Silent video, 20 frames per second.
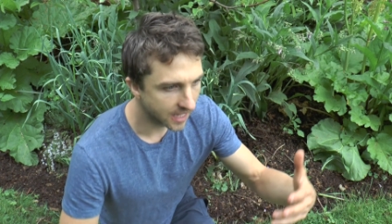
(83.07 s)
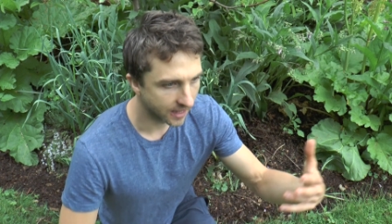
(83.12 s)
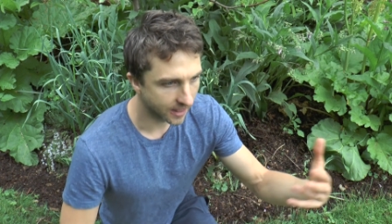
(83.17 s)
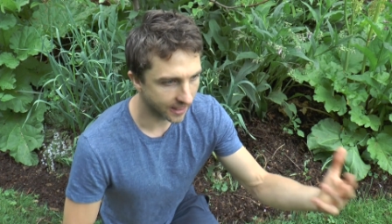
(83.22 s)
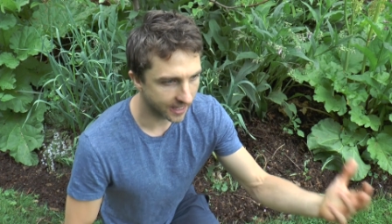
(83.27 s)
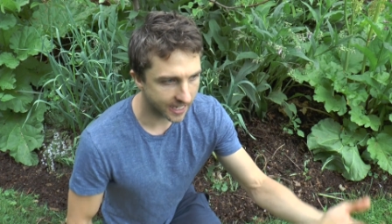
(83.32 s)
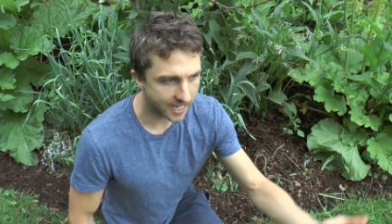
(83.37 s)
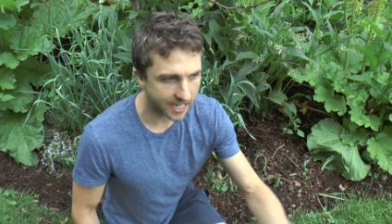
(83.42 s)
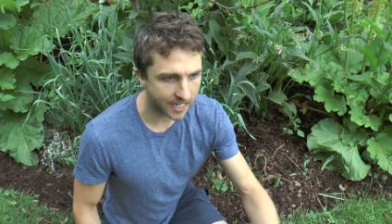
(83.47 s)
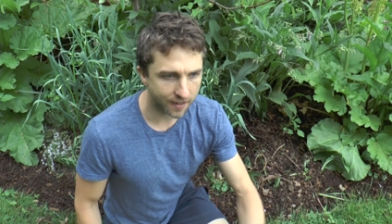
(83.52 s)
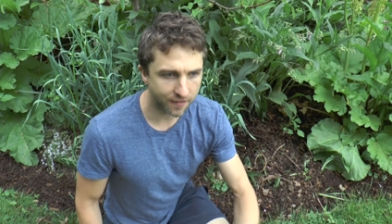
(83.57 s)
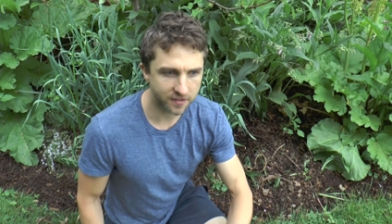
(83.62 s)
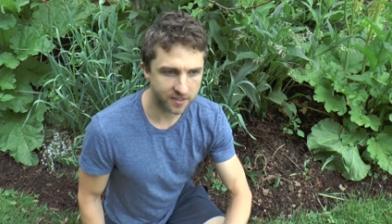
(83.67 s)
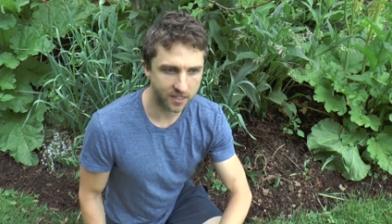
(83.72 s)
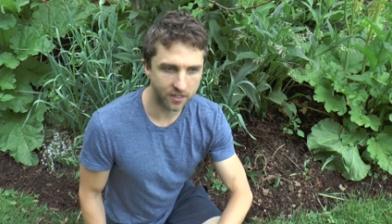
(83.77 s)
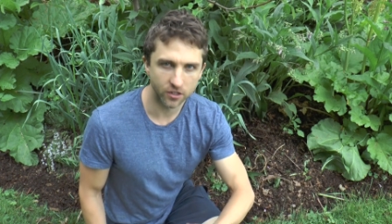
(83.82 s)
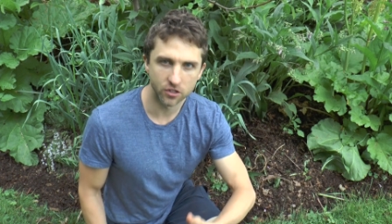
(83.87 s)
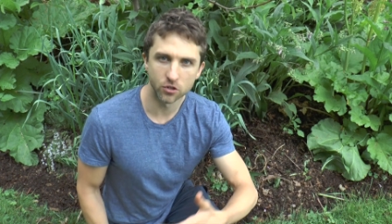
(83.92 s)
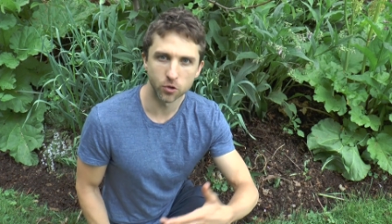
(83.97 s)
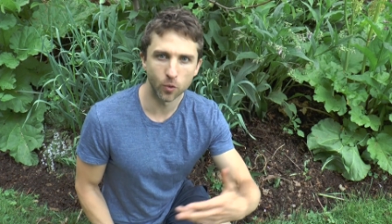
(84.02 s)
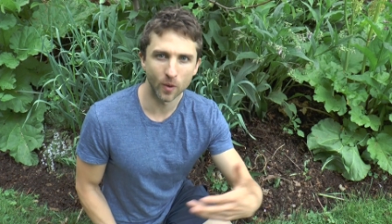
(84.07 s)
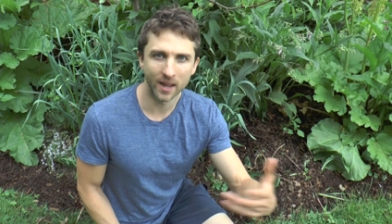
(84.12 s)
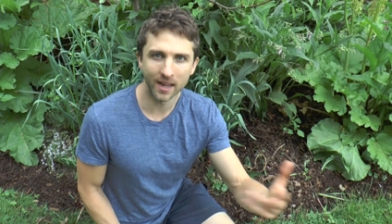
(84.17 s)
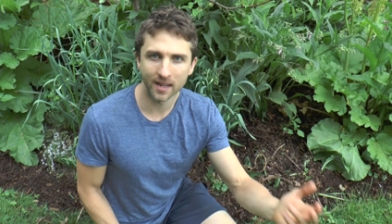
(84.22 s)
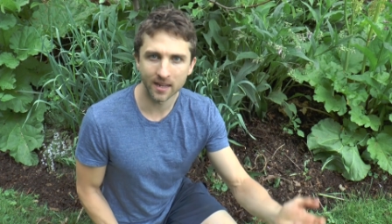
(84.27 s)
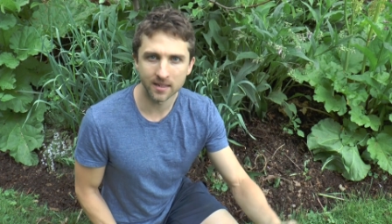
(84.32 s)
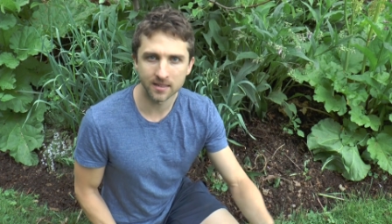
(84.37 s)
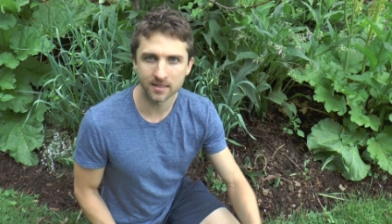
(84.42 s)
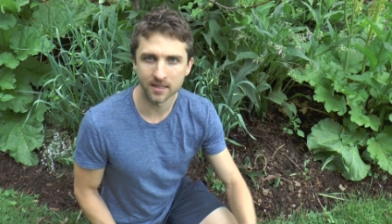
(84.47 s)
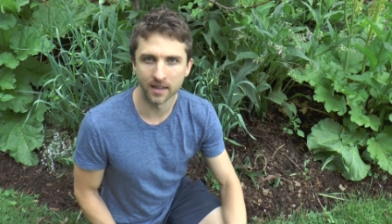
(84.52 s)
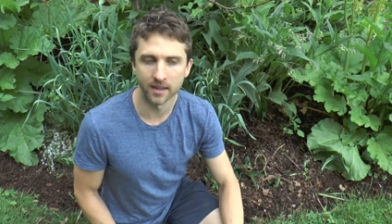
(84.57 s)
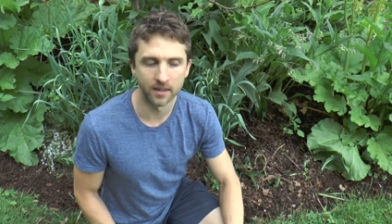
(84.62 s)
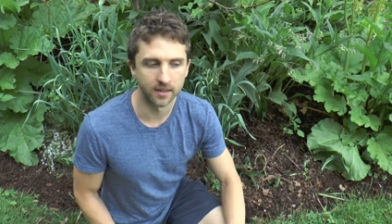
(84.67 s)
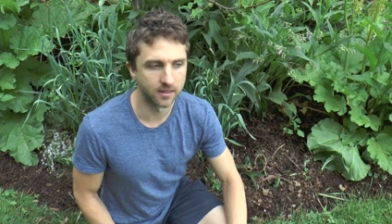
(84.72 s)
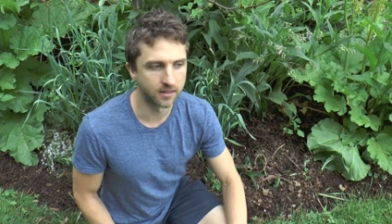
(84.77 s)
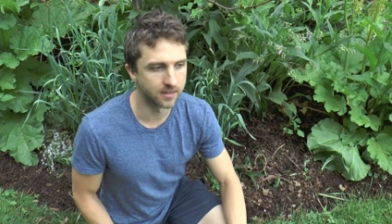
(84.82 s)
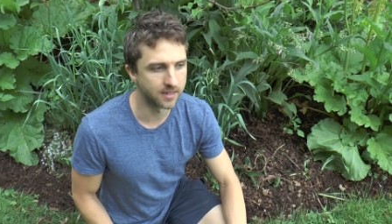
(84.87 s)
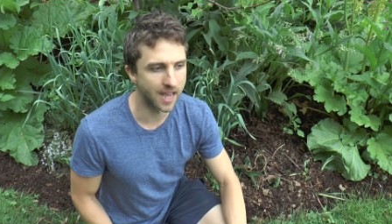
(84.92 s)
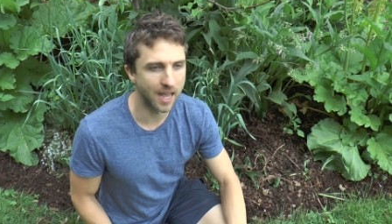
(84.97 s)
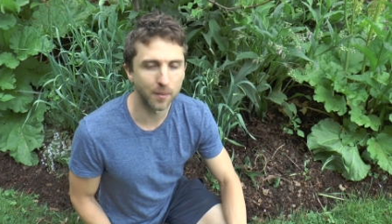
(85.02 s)
leaves and twigs and
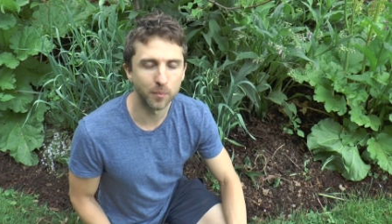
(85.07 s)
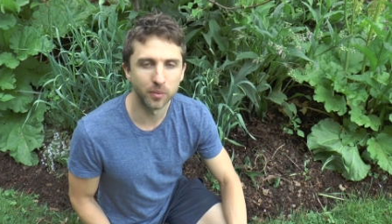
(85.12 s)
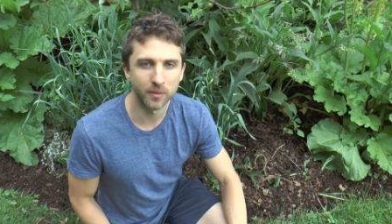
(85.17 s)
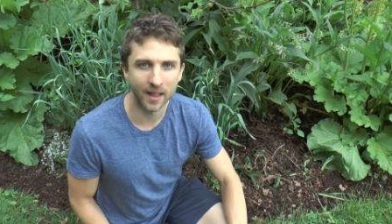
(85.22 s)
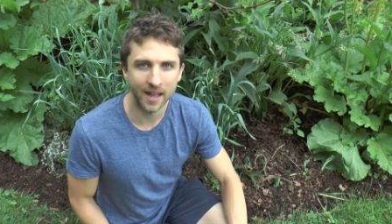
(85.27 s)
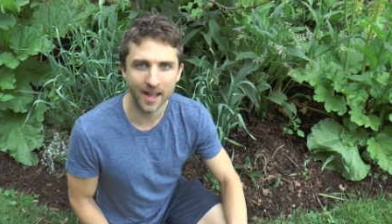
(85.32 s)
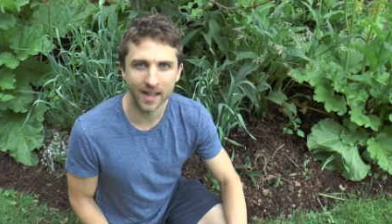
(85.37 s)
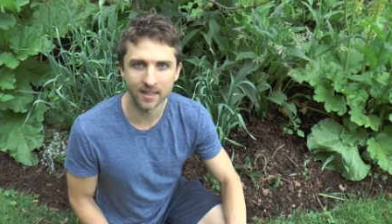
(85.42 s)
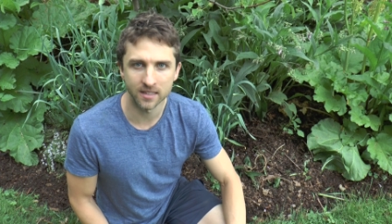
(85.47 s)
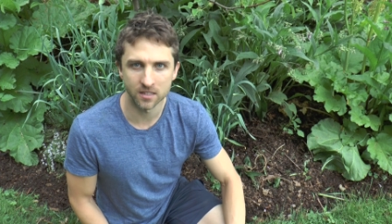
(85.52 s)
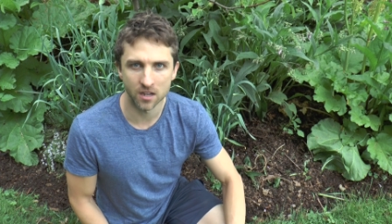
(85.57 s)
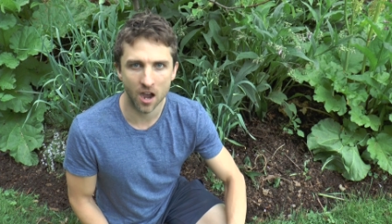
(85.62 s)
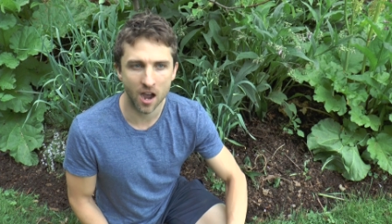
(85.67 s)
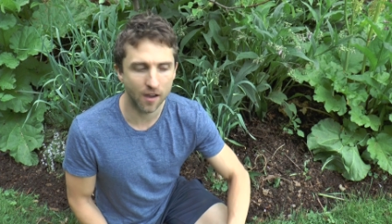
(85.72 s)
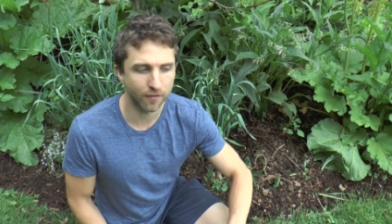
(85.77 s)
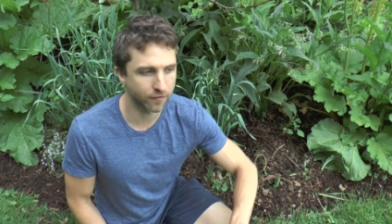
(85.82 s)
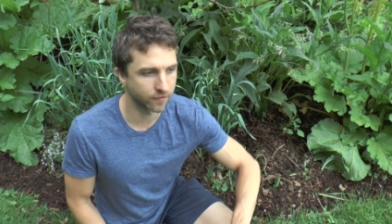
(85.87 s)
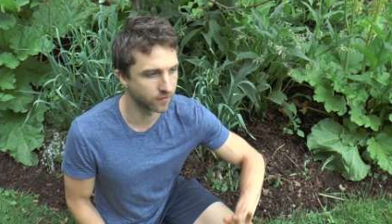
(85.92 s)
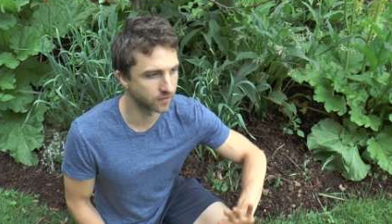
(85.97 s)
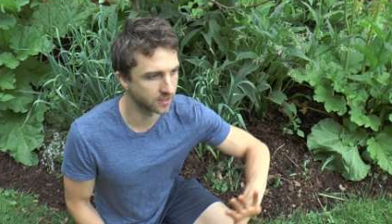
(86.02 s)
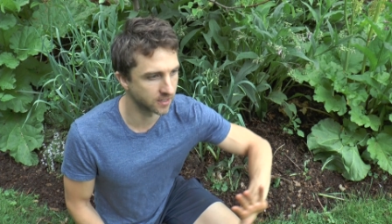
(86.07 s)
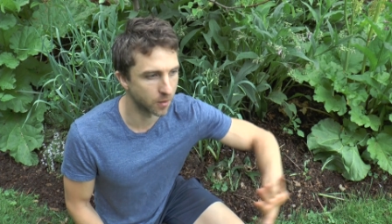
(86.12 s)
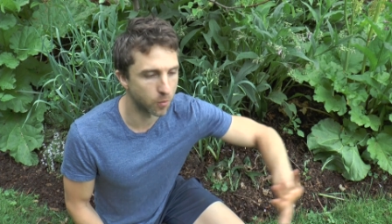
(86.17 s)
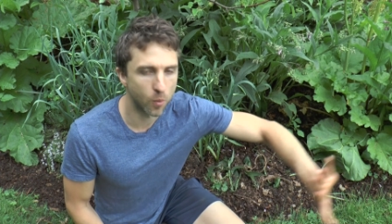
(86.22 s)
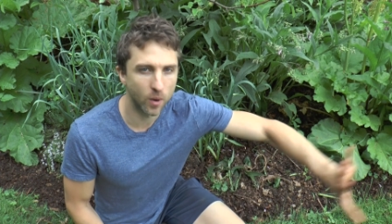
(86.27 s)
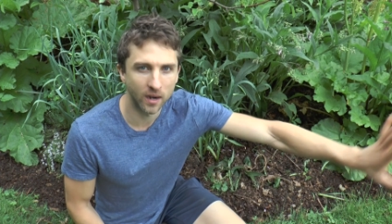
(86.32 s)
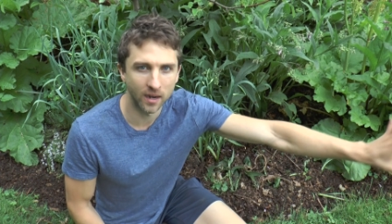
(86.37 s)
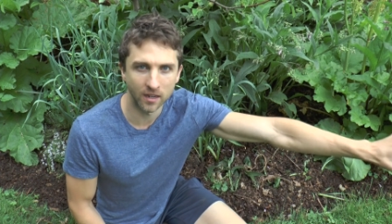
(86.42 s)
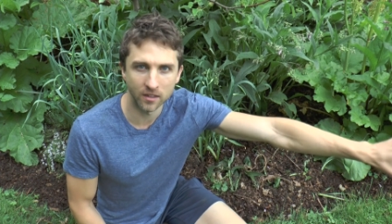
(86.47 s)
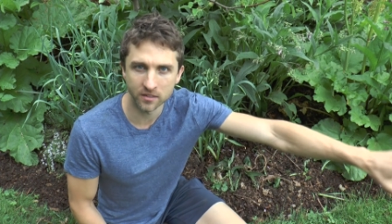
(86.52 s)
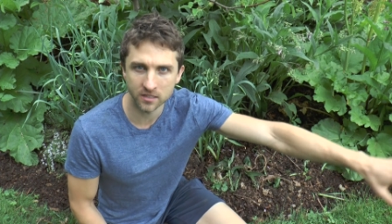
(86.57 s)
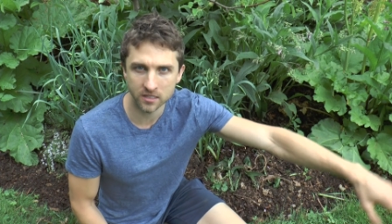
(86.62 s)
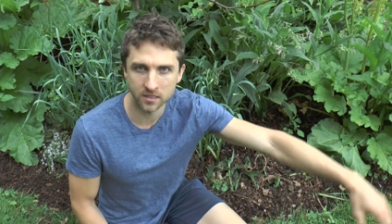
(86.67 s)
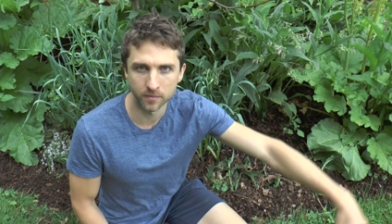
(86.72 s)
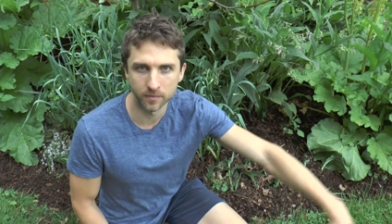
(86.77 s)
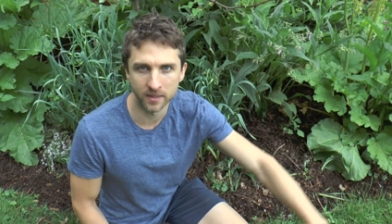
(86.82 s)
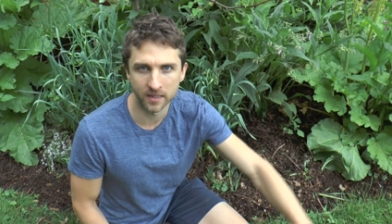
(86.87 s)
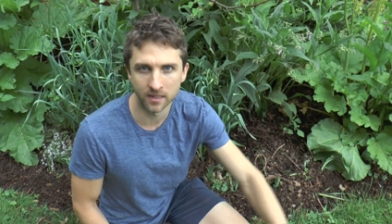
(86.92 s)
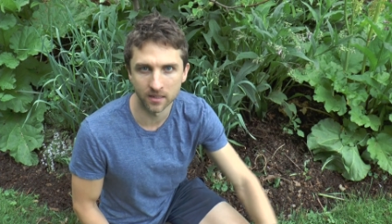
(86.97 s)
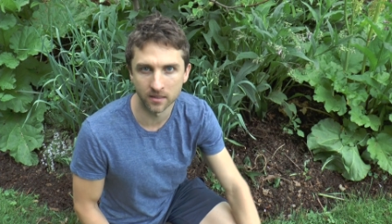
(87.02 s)
dead plants off somewhere else
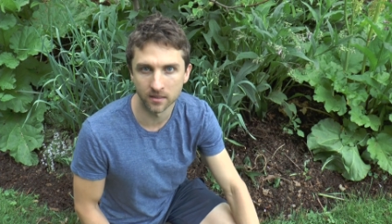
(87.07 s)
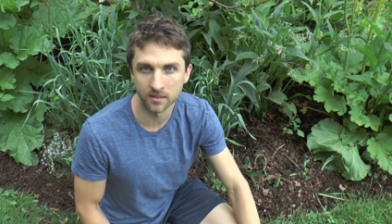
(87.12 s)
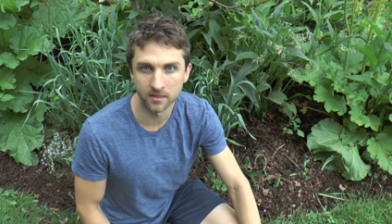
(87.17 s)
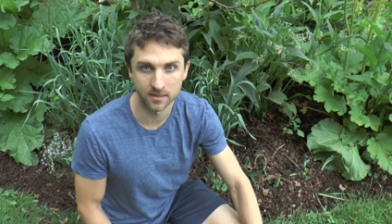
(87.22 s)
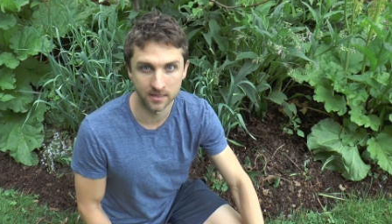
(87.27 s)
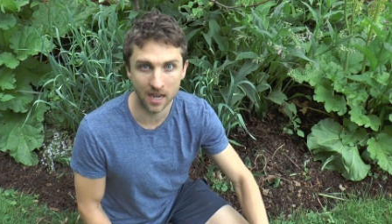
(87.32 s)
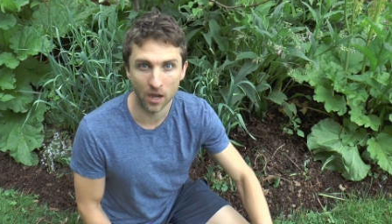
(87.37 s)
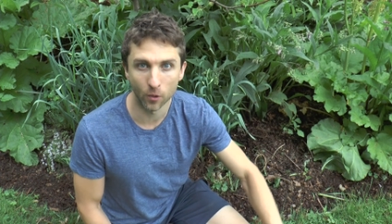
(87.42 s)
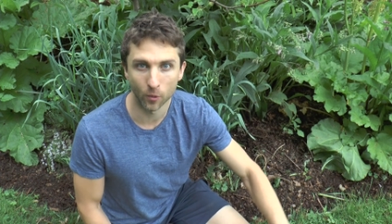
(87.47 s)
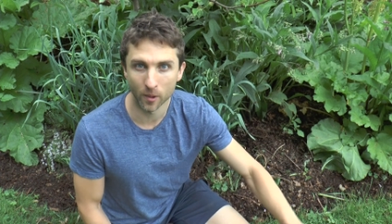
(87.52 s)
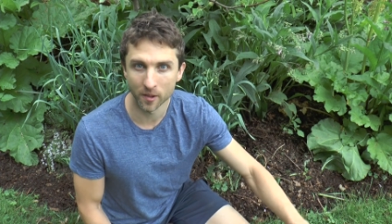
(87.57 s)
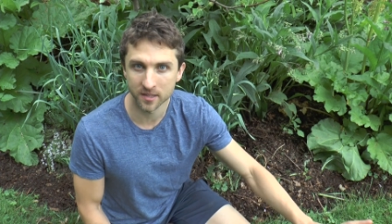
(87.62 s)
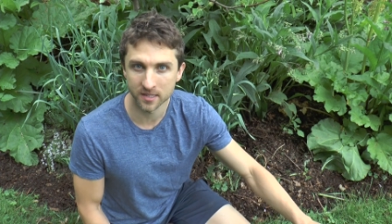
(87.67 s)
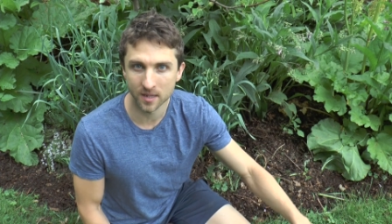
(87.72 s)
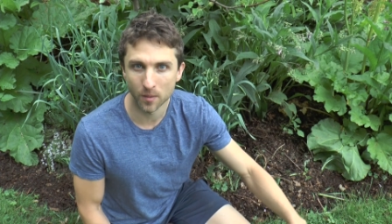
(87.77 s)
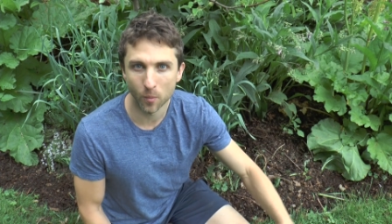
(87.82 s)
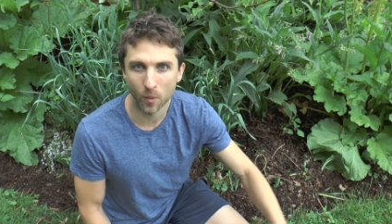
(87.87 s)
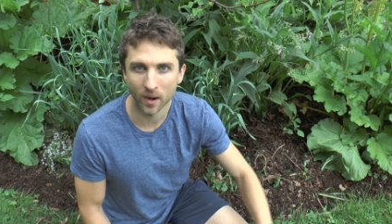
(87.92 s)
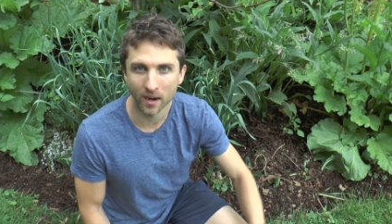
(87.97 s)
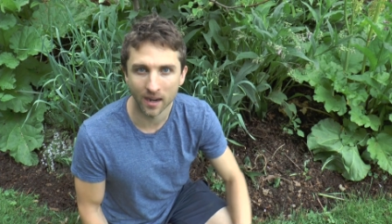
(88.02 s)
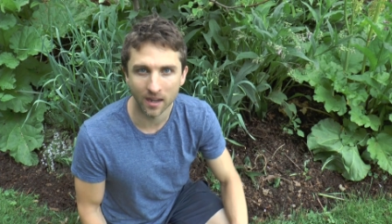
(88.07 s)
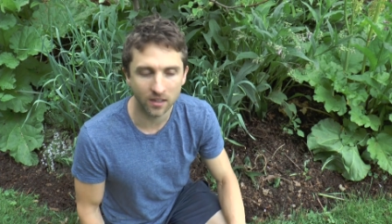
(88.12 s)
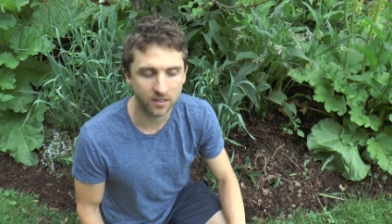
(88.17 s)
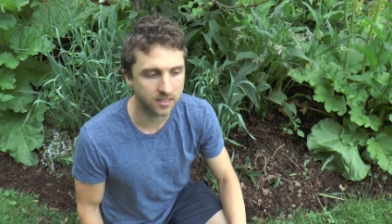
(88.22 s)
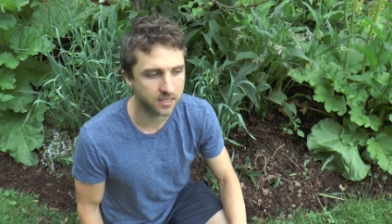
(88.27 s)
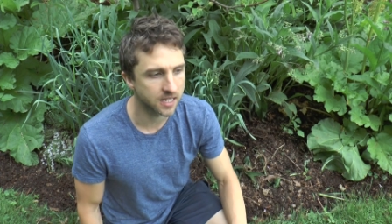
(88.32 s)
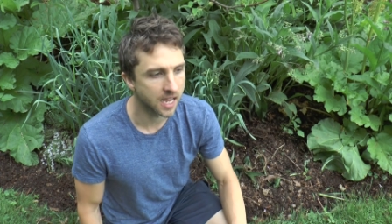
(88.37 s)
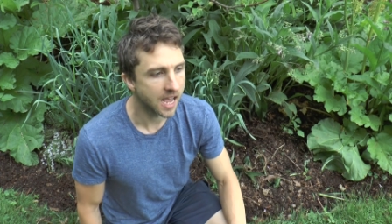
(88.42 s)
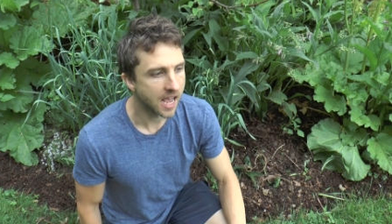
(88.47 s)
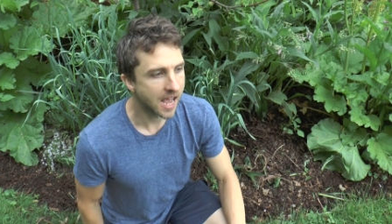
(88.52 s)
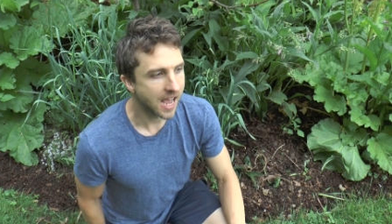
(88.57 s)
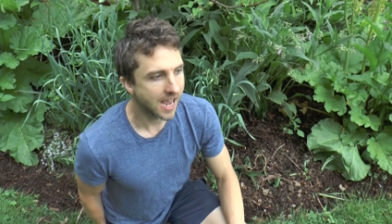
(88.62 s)
to be dealt with somewhere else.